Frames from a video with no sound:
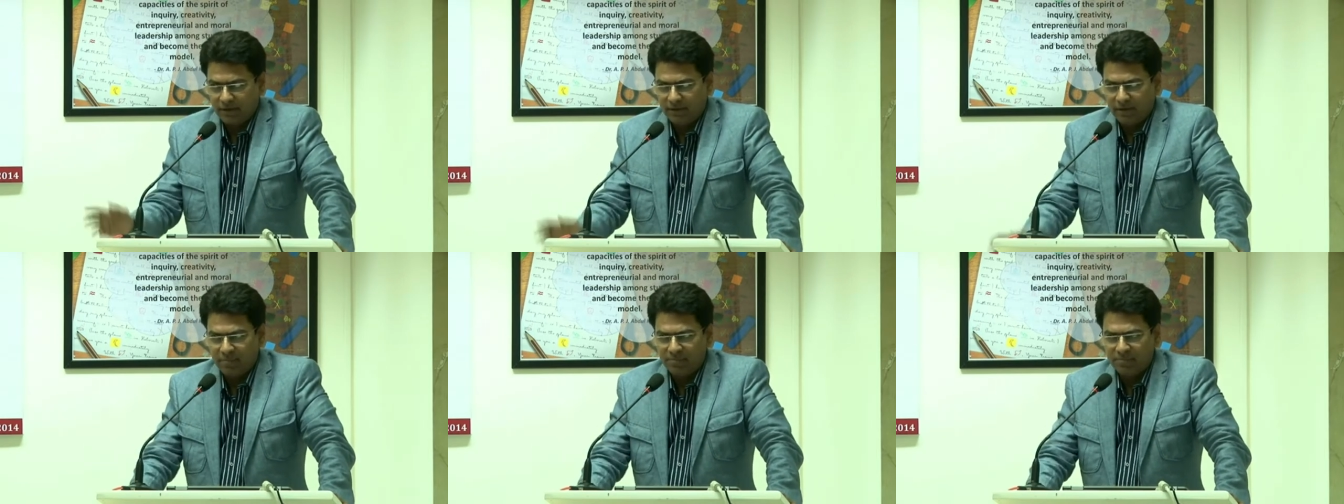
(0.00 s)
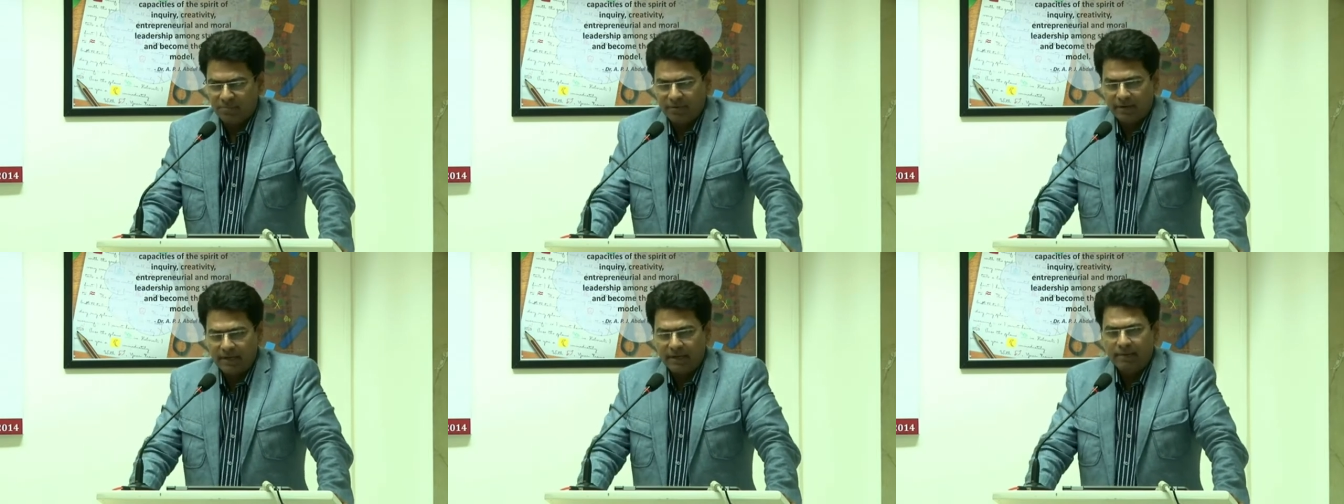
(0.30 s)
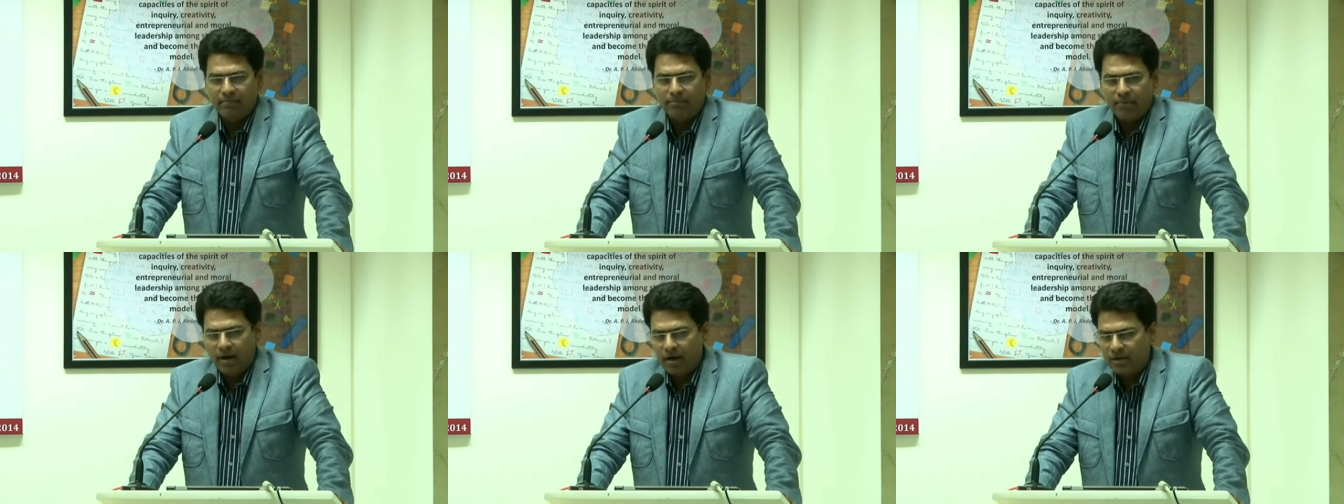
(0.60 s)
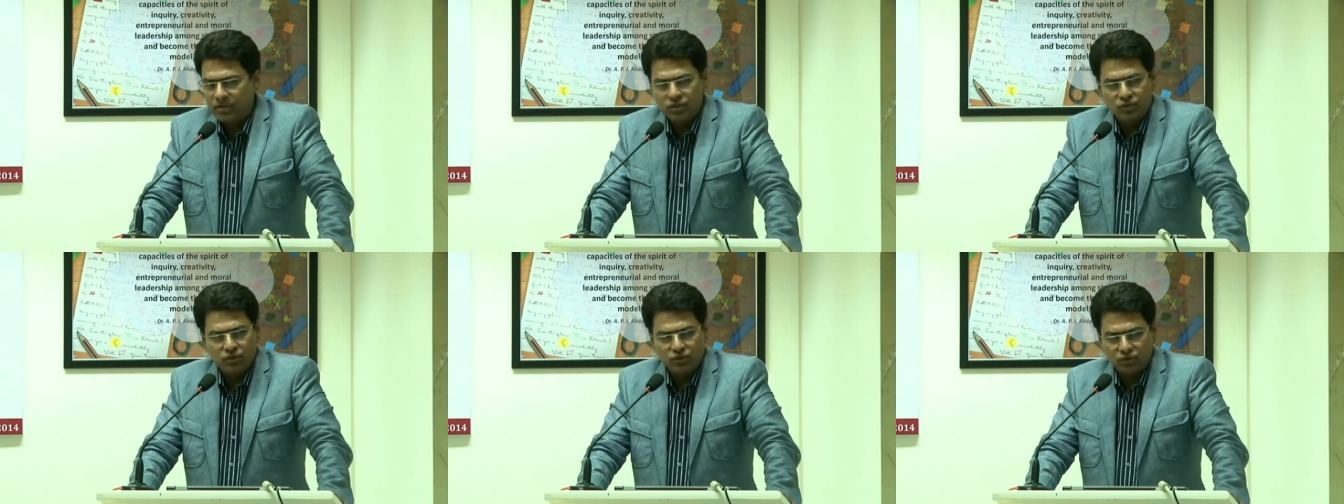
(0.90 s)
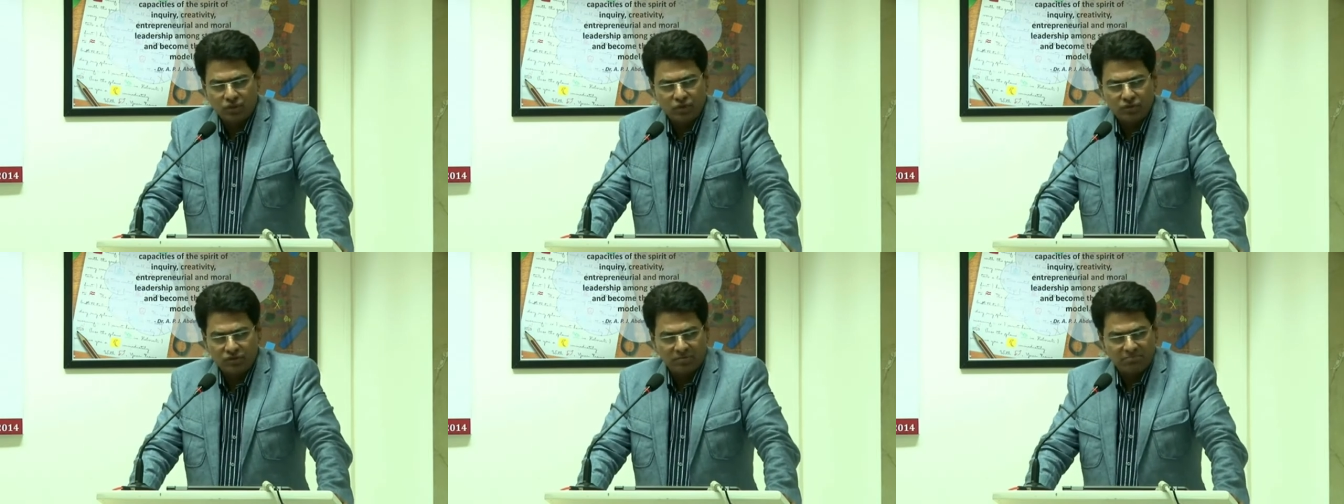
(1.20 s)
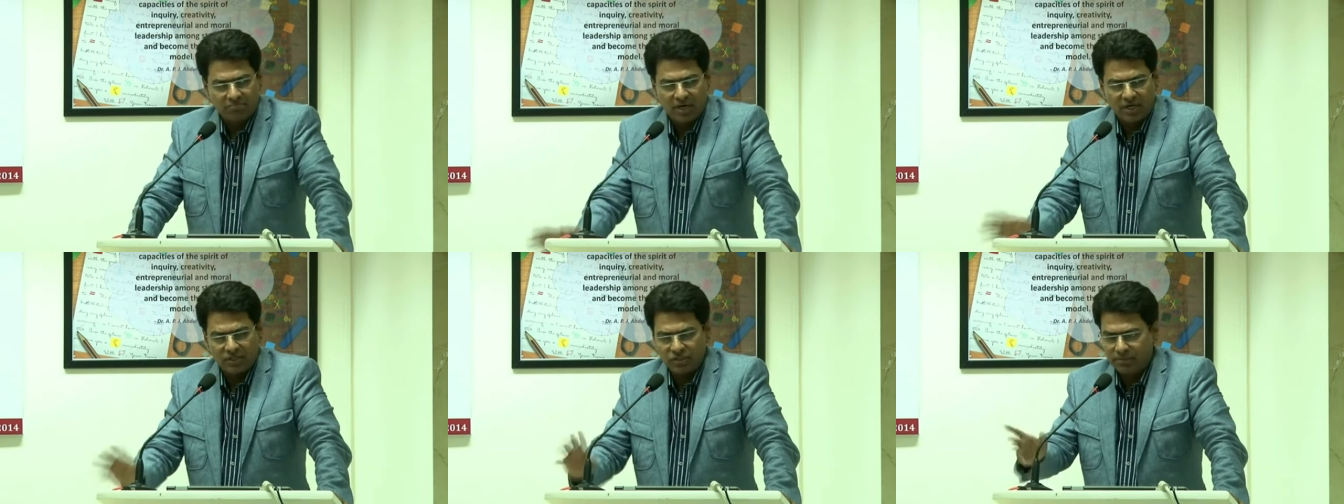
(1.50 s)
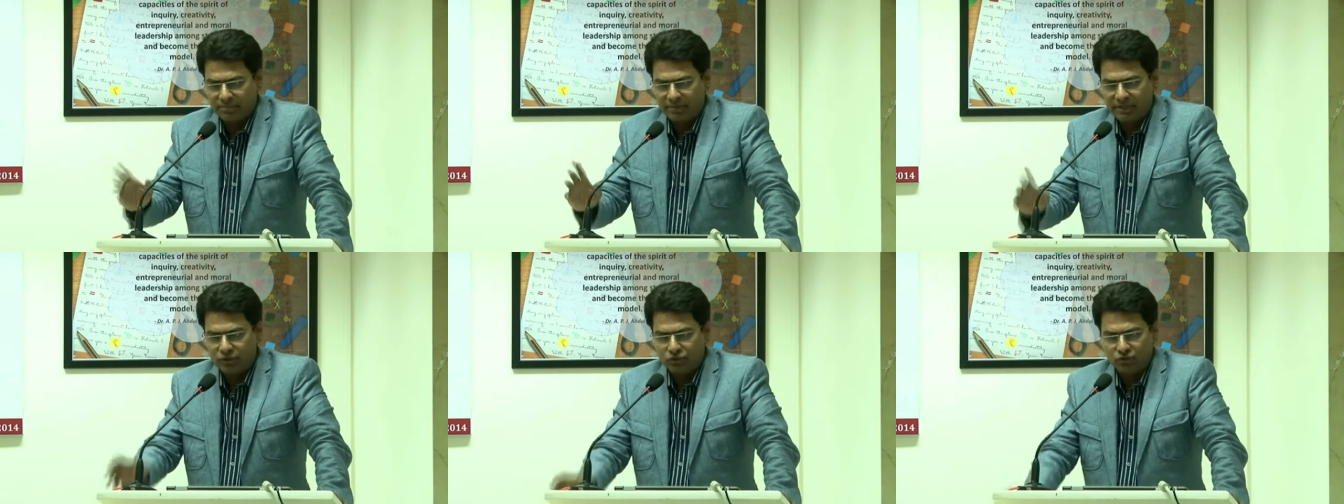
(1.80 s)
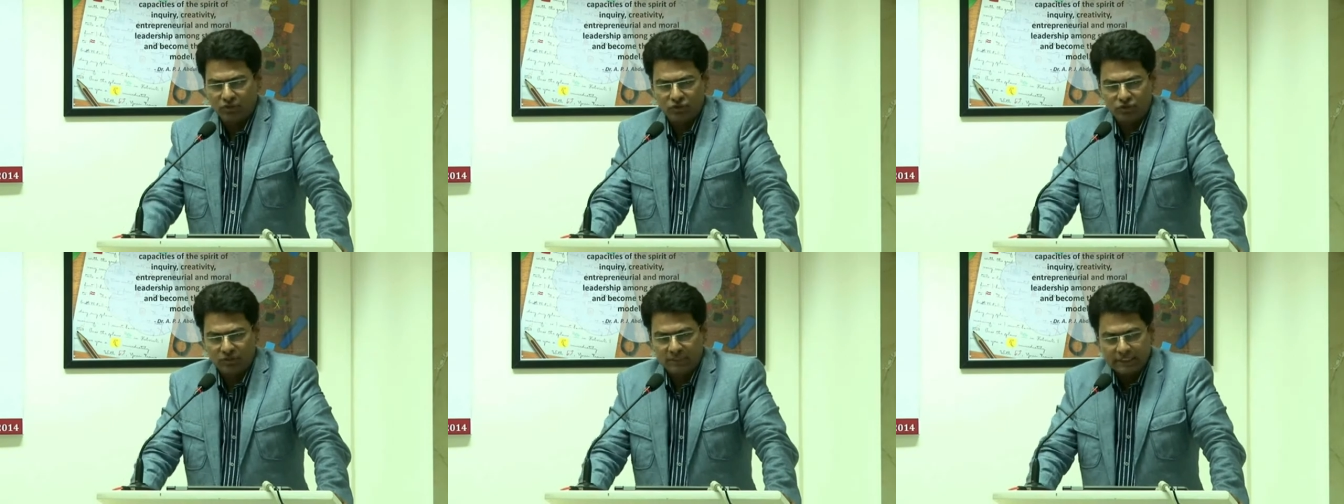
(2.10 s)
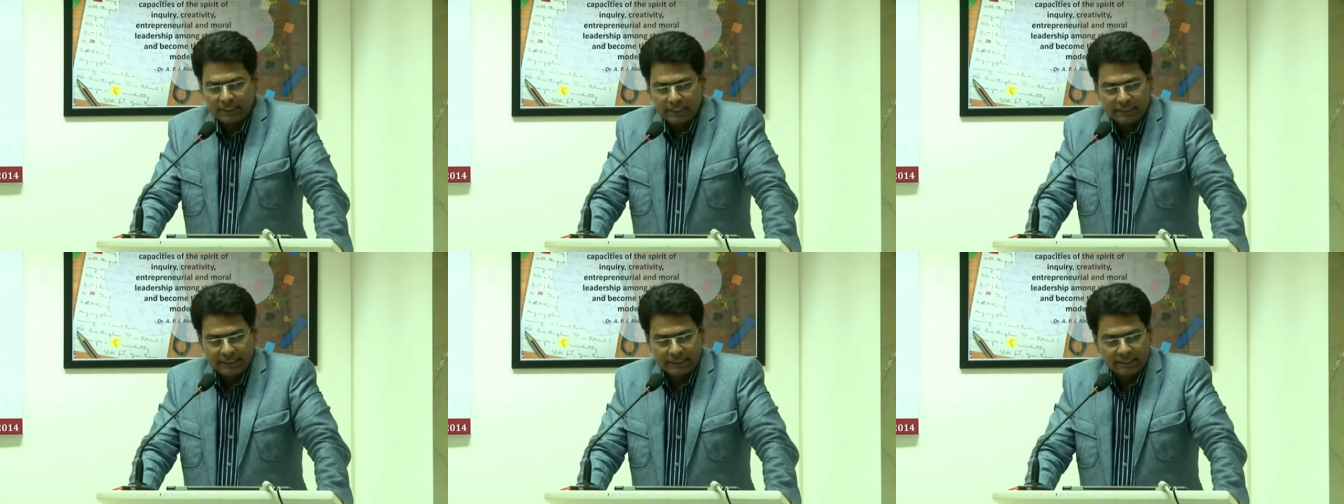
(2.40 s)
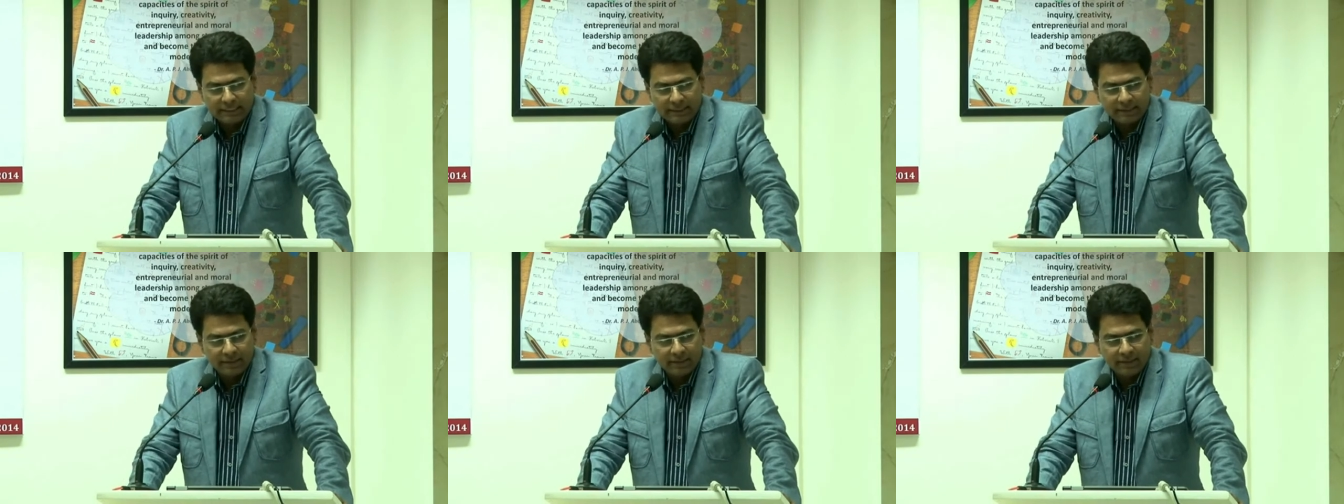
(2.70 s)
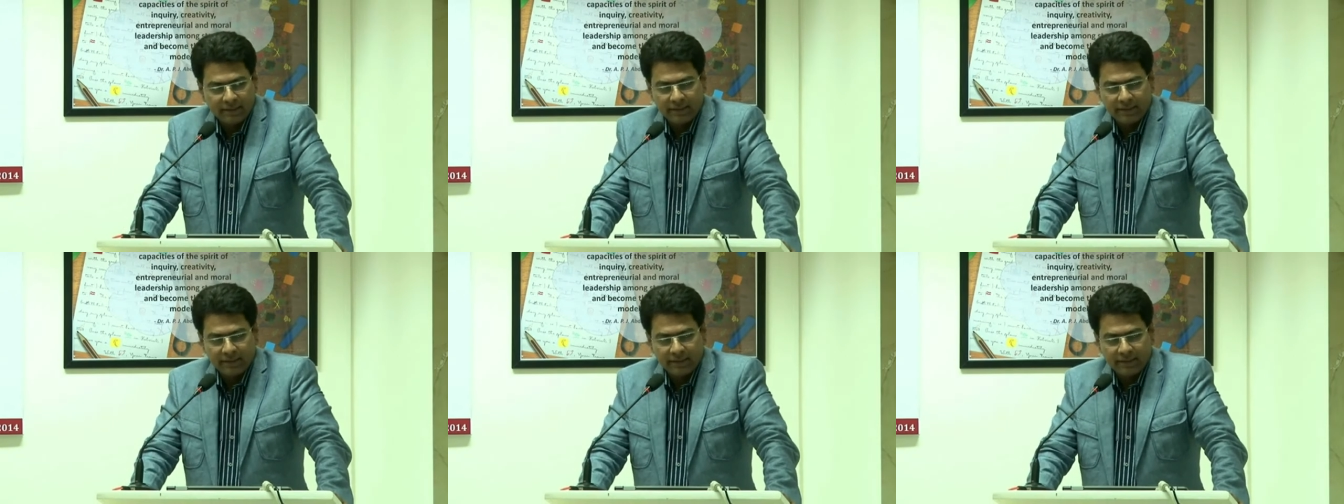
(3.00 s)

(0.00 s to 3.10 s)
April, March 2000, March, April 2013.